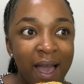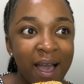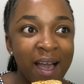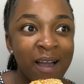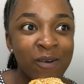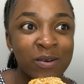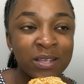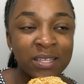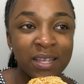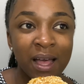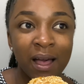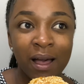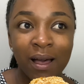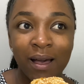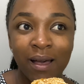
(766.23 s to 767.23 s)
I was,
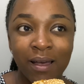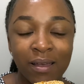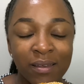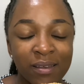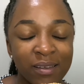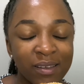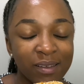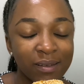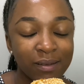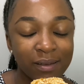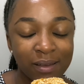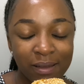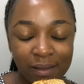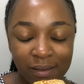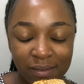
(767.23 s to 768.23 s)

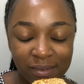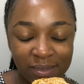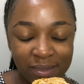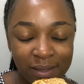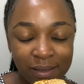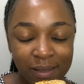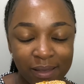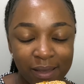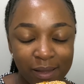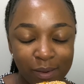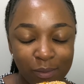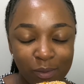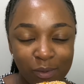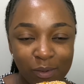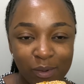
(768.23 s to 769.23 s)
guys, the ghetto.
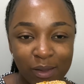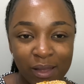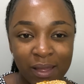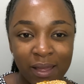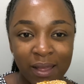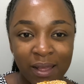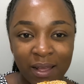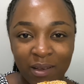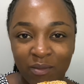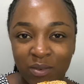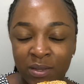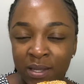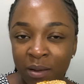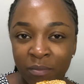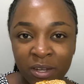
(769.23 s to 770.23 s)
For
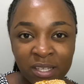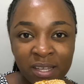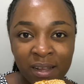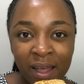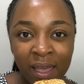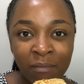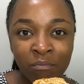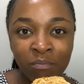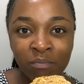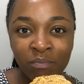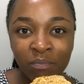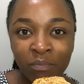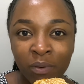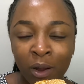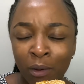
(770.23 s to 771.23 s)
some reason, I
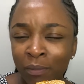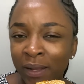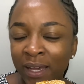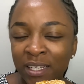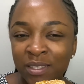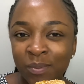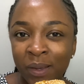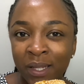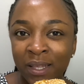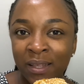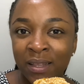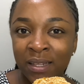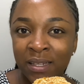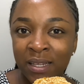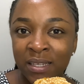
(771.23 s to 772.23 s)
probably expected
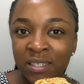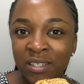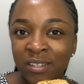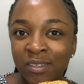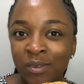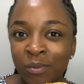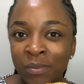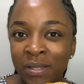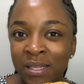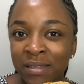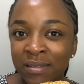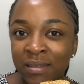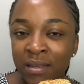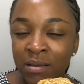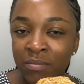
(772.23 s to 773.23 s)
the tests to be the
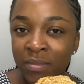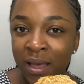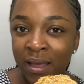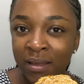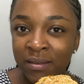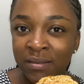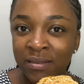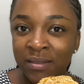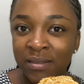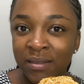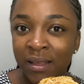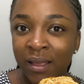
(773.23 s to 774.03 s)
same as